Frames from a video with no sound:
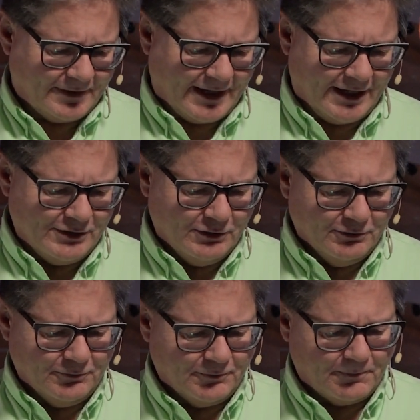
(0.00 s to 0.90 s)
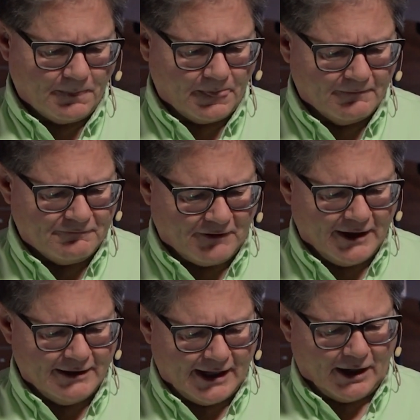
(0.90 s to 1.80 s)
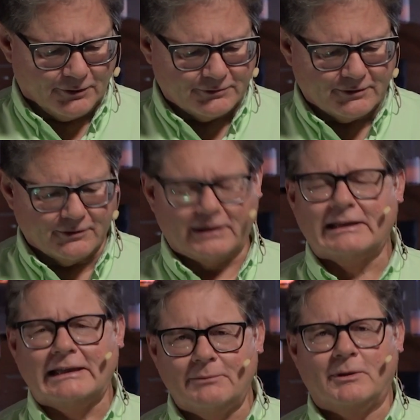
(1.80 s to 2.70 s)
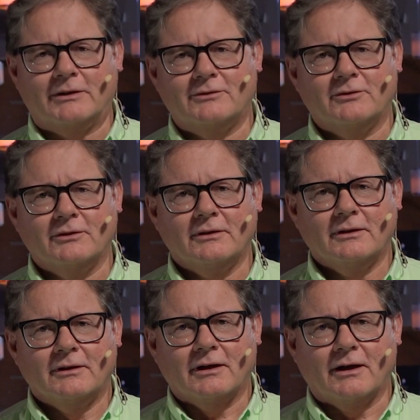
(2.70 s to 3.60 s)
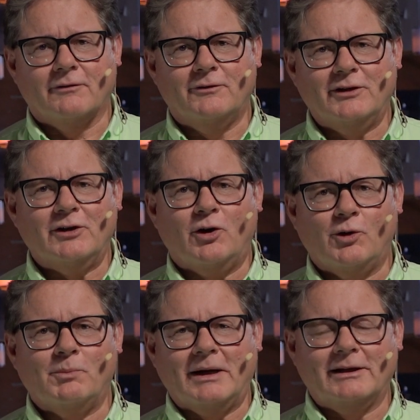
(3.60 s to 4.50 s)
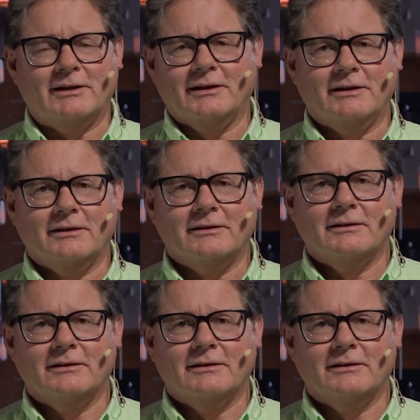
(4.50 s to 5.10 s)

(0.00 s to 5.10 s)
Can you find out the limit of the Almighty?